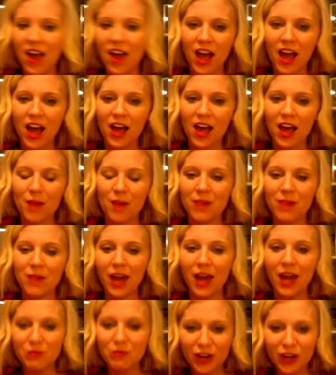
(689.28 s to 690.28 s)
But
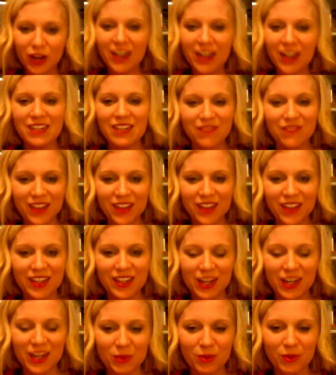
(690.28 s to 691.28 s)
I'm trying to fill a
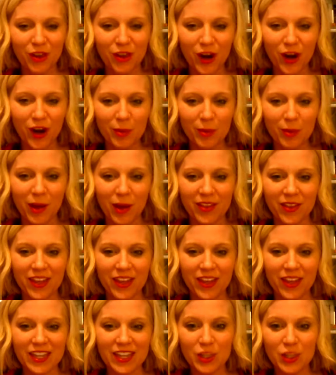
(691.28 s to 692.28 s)
need with Arbonne,
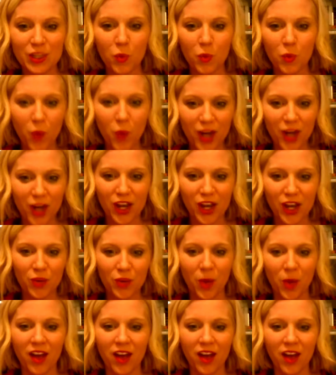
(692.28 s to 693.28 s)
like it's a
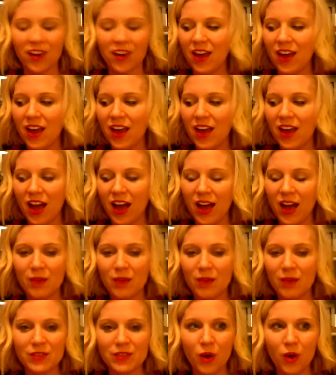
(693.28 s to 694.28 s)
one-on-one.
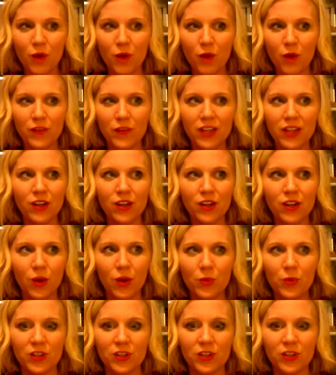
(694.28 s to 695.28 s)
So hopefully, you
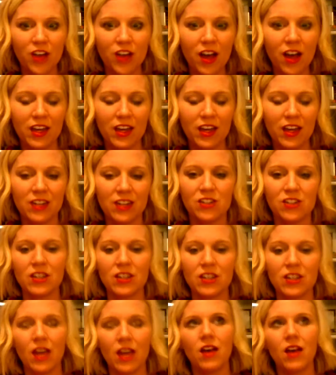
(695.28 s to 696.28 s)
know, we're talking and
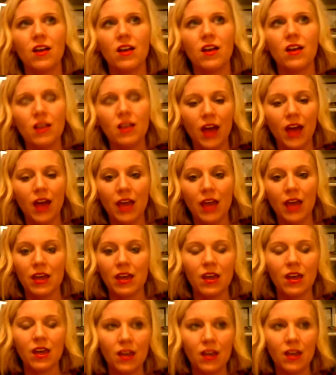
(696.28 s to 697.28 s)
she's like, oh,
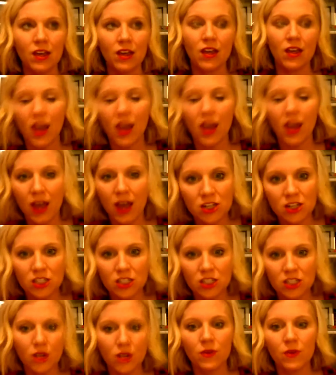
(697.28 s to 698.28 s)
I
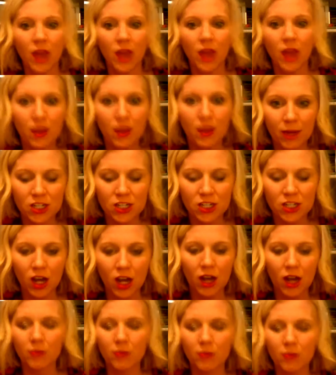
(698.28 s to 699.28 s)
actually don't like my
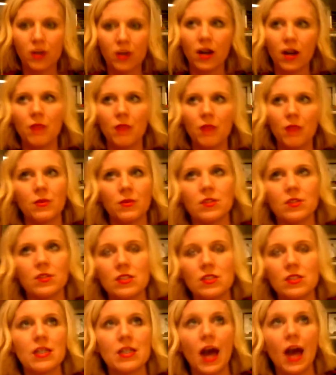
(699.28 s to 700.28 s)
job, or I would
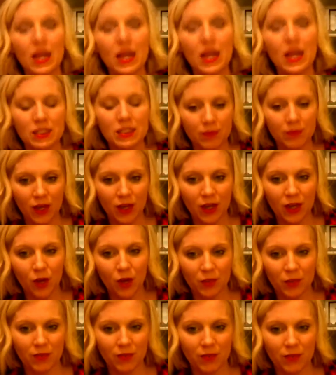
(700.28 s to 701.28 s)
die to be
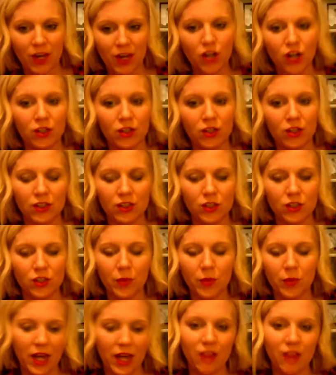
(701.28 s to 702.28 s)
home with my girls, or
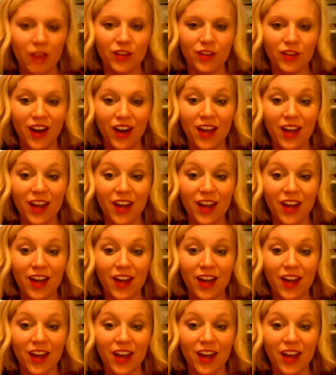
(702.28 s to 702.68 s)
whatever.